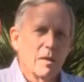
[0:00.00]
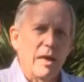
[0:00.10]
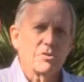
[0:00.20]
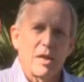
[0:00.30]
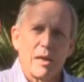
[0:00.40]

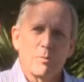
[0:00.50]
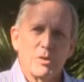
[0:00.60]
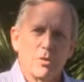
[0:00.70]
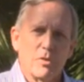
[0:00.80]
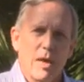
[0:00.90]
I said I would
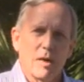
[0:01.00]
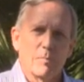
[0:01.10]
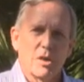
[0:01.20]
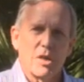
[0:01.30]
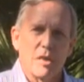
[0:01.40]
do that. I'm
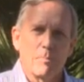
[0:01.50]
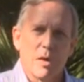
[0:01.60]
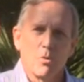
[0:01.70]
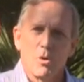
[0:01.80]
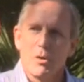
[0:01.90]
going to keep
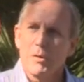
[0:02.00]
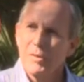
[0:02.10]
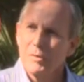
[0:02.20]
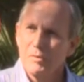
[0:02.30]
my word.